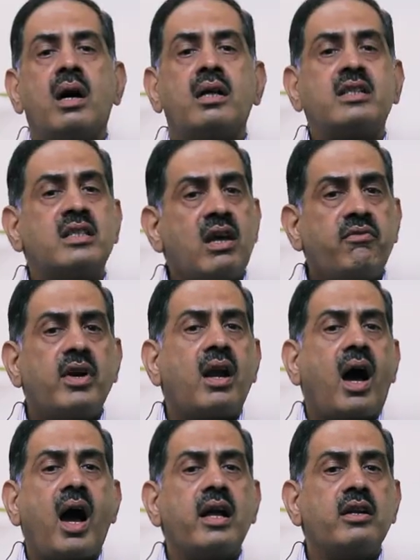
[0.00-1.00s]
several
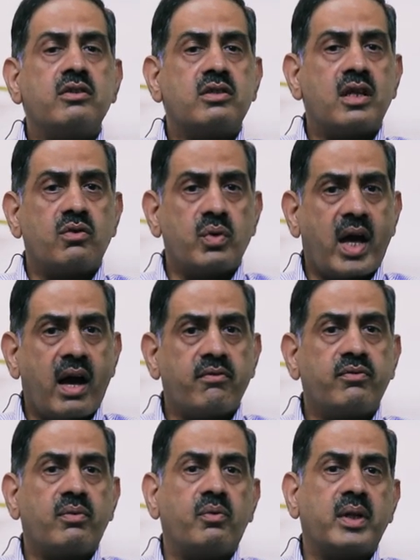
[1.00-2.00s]
islands that we have,
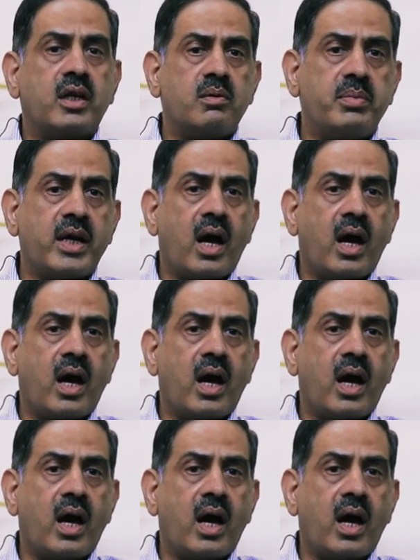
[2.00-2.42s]
whether it be